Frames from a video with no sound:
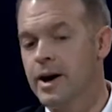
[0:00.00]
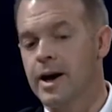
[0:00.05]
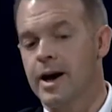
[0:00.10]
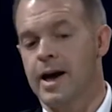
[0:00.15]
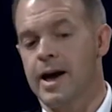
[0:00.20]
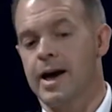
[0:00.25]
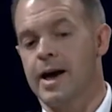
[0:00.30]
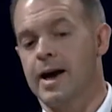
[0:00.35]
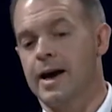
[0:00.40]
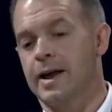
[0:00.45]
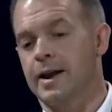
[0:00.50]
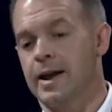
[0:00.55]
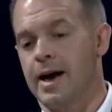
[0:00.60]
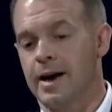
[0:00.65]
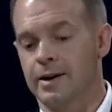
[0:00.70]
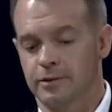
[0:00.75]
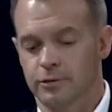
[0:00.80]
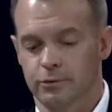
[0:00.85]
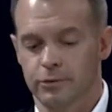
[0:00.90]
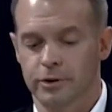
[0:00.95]
And
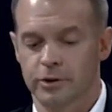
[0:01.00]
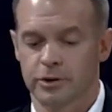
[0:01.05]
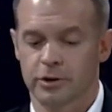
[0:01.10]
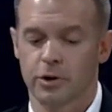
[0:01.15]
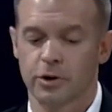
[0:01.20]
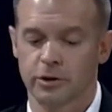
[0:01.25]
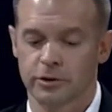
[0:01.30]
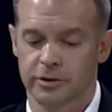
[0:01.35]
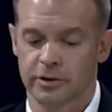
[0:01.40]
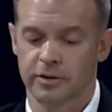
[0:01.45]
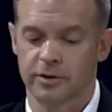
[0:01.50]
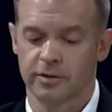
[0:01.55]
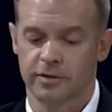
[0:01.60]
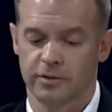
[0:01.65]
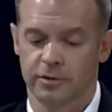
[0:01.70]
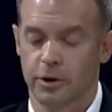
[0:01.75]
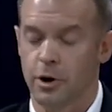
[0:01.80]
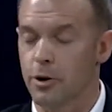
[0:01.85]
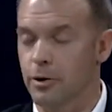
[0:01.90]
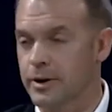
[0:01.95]
as a result of
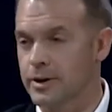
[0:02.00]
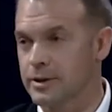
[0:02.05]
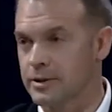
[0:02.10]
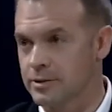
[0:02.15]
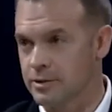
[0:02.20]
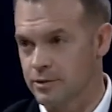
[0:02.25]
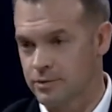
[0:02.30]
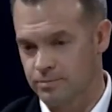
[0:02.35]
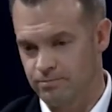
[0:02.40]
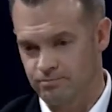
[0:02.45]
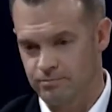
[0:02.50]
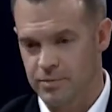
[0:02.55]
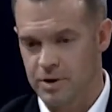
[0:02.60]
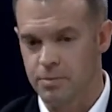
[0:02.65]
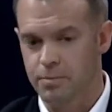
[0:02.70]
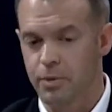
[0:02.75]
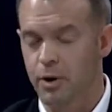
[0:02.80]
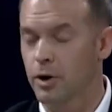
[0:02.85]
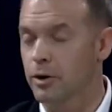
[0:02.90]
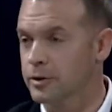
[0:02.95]
Logan's
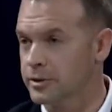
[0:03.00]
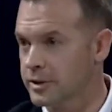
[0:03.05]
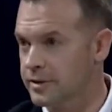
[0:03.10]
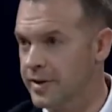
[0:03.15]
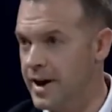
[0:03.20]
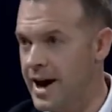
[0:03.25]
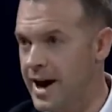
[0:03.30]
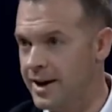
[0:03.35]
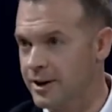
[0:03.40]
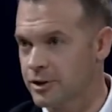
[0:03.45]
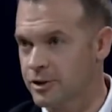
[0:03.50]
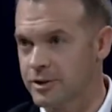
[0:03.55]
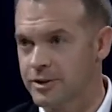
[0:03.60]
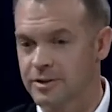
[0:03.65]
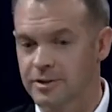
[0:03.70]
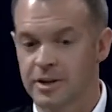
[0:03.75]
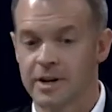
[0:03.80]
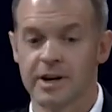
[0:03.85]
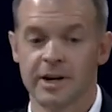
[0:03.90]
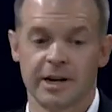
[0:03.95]
impulsive
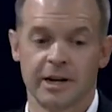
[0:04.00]
actions,